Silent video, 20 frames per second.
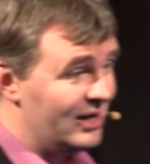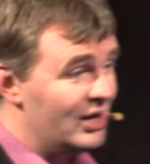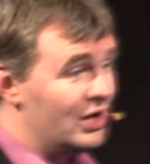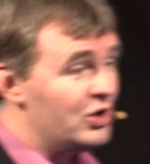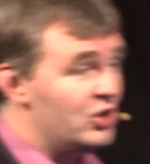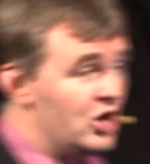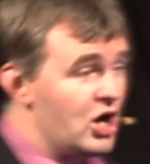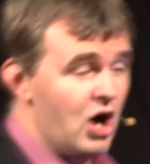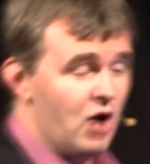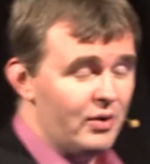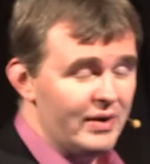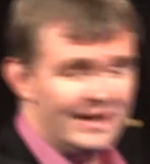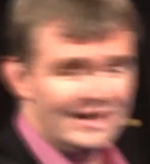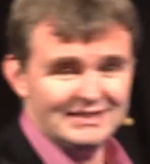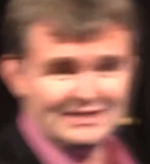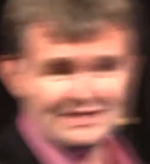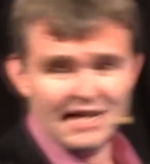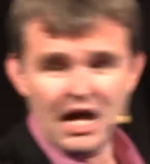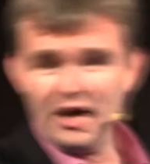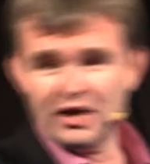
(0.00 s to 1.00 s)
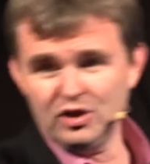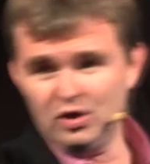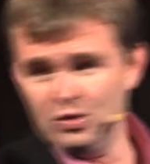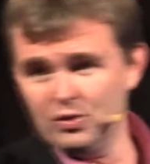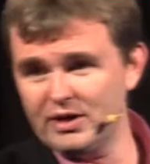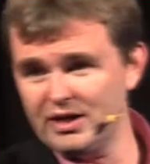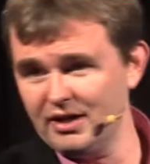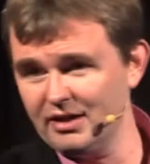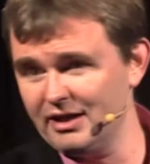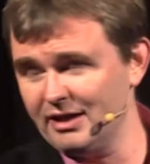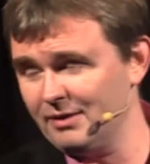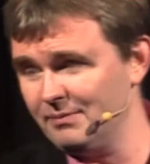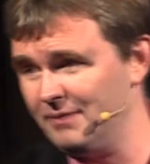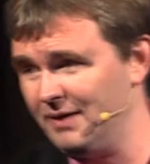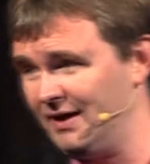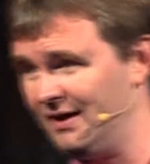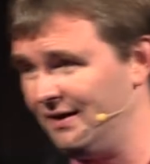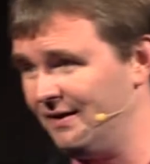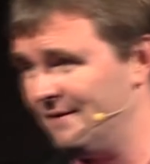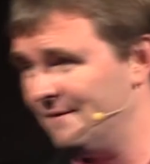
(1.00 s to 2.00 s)
No, it is not you killing
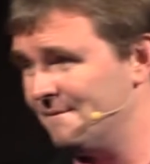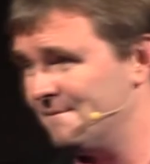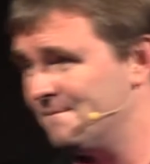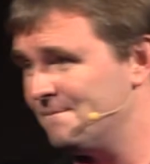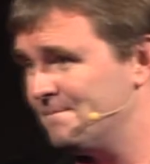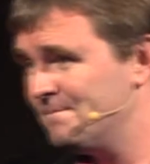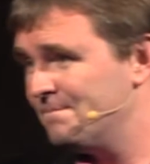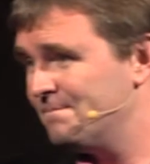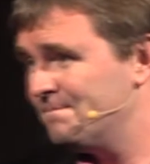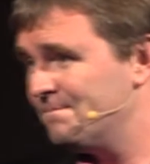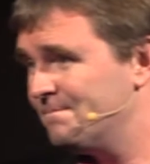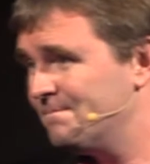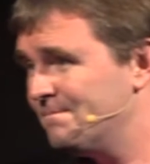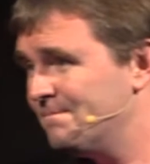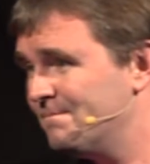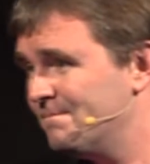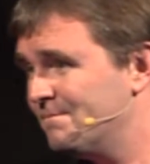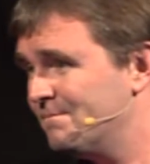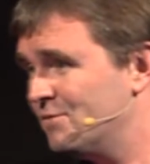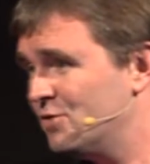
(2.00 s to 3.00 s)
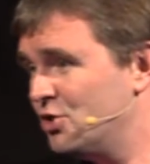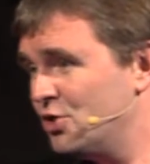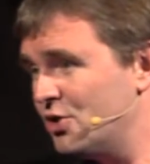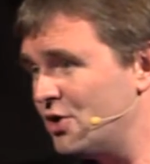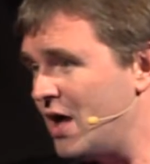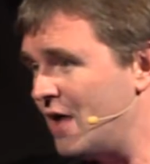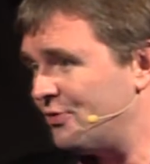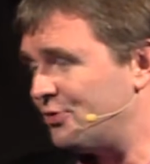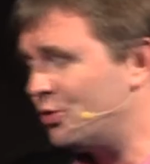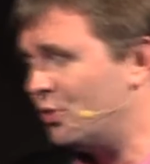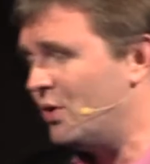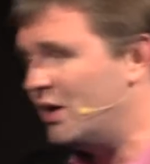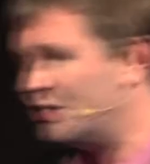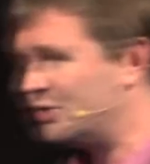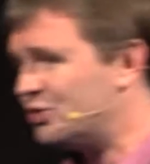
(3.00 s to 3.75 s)
me. You're not the one